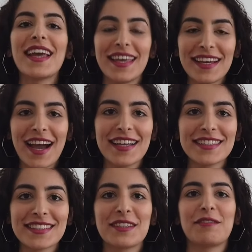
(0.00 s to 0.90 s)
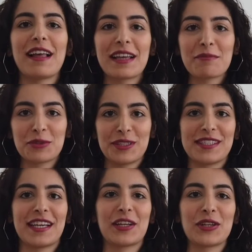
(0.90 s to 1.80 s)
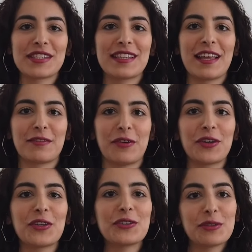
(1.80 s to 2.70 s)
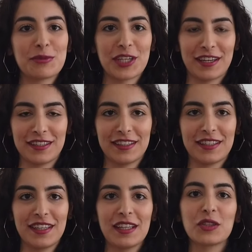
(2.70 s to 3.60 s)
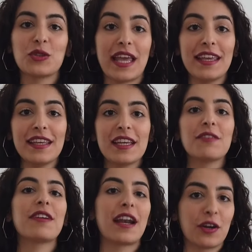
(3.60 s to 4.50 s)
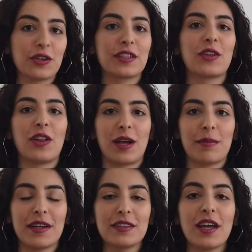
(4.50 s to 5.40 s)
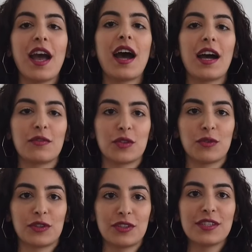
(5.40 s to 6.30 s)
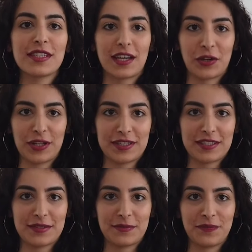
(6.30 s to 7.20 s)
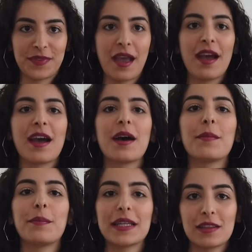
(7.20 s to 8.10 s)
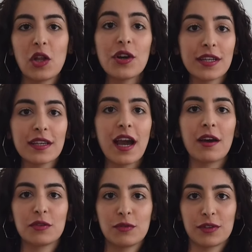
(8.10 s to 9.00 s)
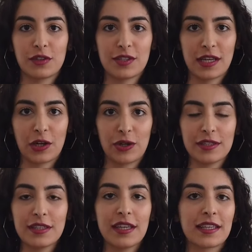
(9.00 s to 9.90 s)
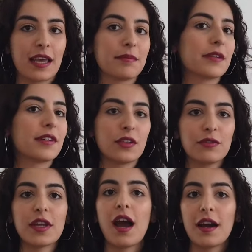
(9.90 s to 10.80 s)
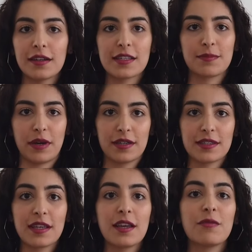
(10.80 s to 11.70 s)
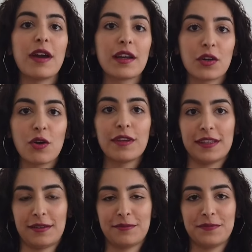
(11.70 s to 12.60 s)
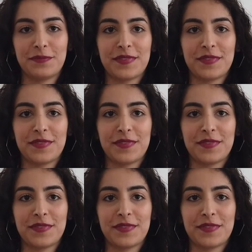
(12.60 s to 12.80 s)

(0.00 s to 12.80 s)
Hey guys, welcome to the Succulents Network YouTube channel. Today we are going to talk about how to water succulents. But learning how to water succulent can be one of the hardest parts when growing them.